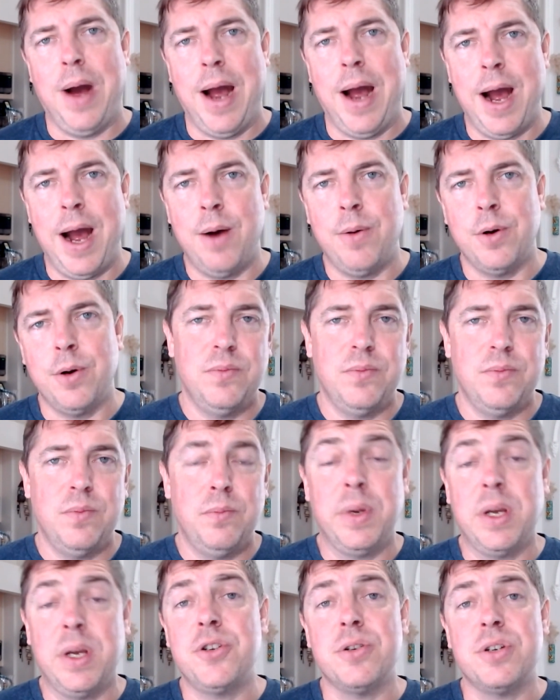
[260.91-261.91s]
hours
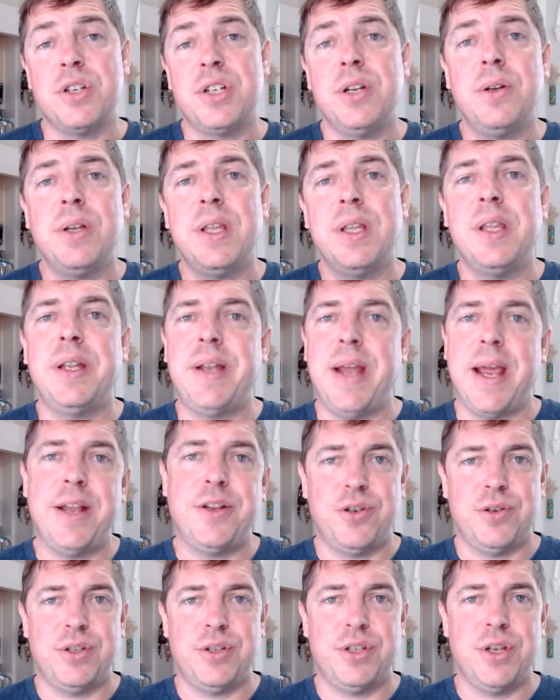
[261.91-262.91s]
because you're still in the
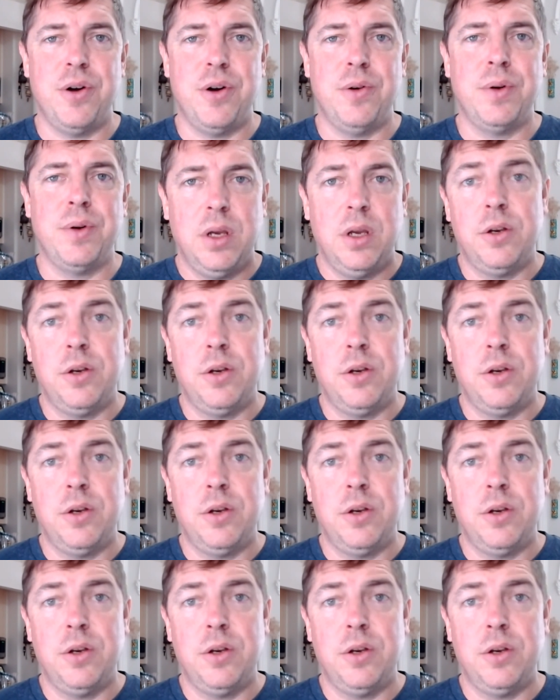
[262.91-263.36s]
danger zone.